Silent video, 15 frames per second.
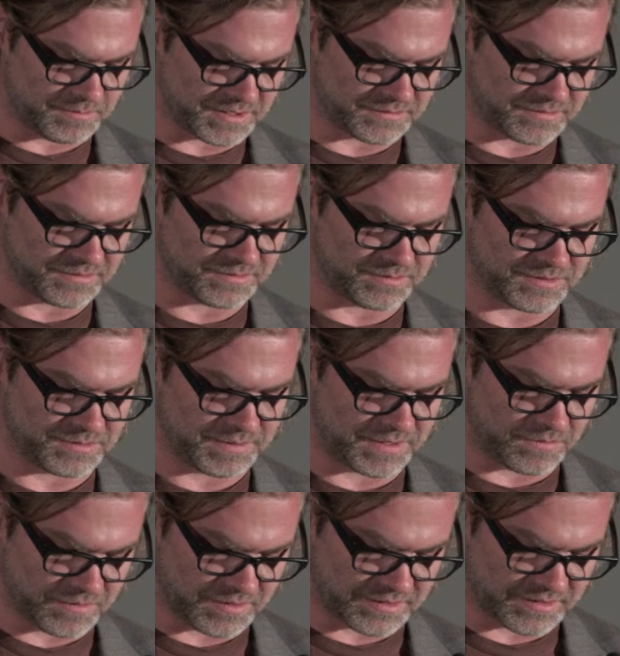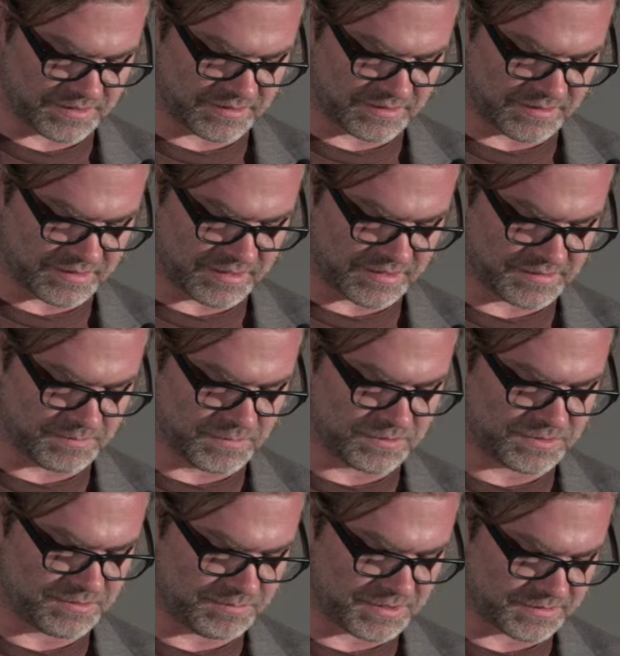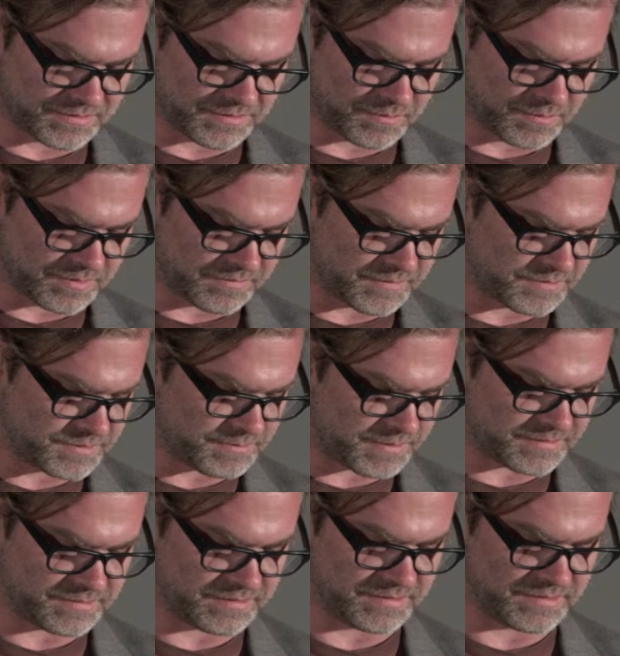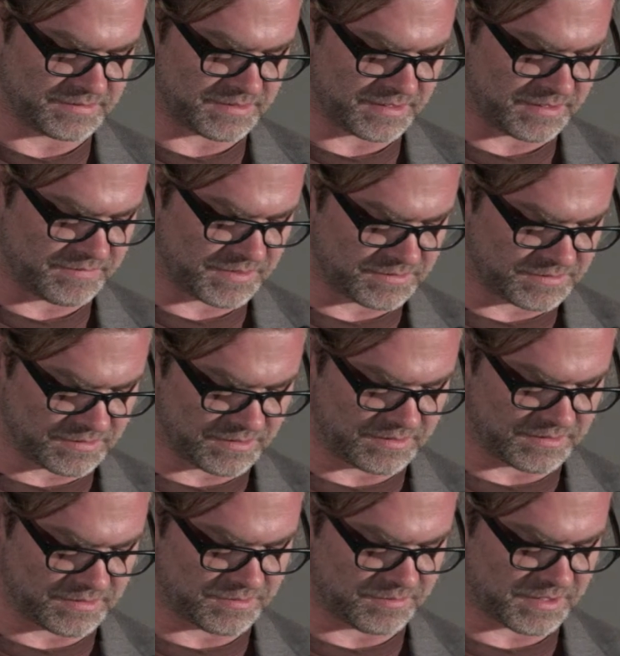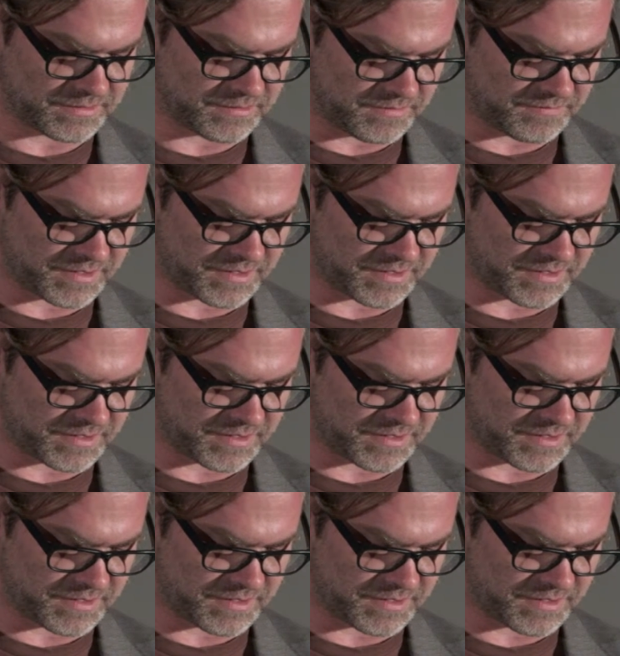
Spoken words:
Pictures were spent working as a motion picture workflow specialist and eventually the director of